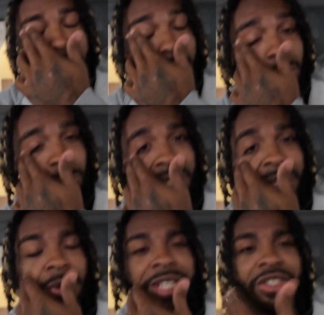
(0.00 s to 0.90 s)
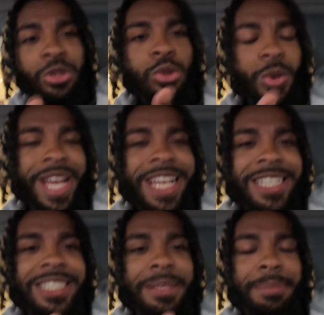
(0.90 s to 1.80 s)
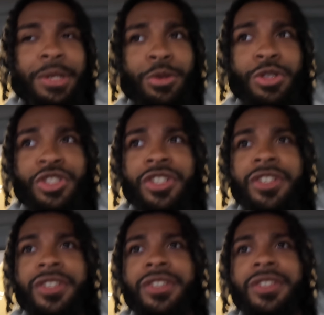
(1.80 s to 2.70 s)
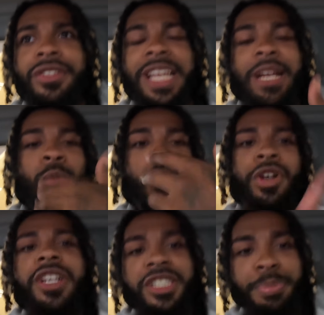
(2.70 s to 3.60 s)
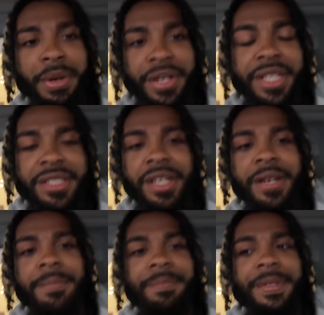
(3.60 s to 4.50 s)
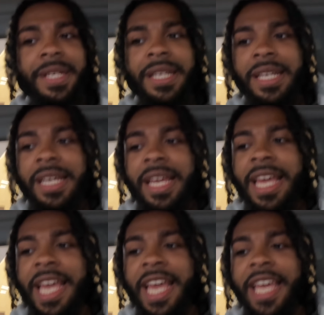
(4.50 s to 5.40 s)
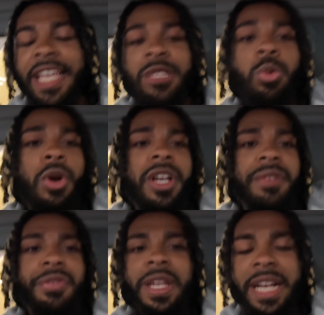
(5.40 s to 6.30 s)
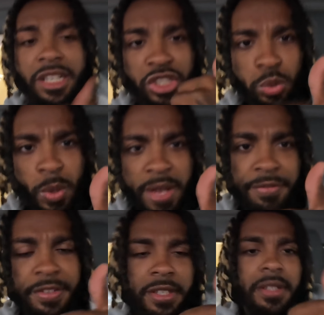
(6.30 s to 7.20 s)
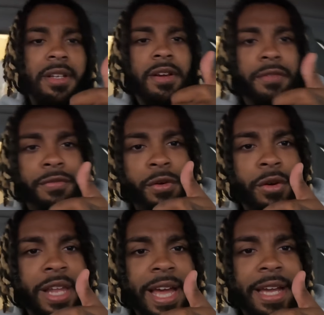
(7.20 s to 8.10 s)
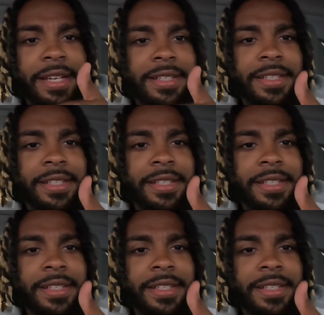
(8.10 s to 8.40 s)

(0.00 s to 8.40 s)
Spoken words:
there's really only two ways to build your work experience up, and it's working for like a Swift, for like,